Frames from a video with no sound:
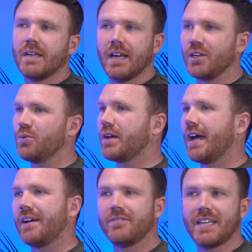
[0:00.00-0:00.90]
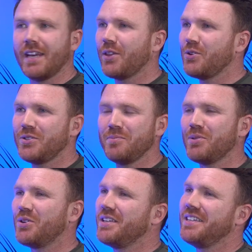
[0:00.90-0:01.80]
And you want to have 10,000
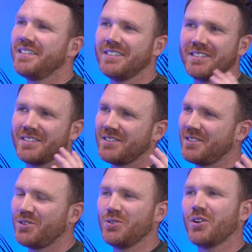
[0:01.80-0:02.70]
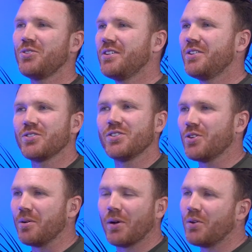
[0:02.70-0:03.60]
employees, 200, or is it
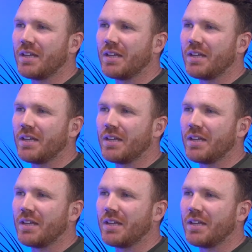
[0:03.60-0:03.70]
not about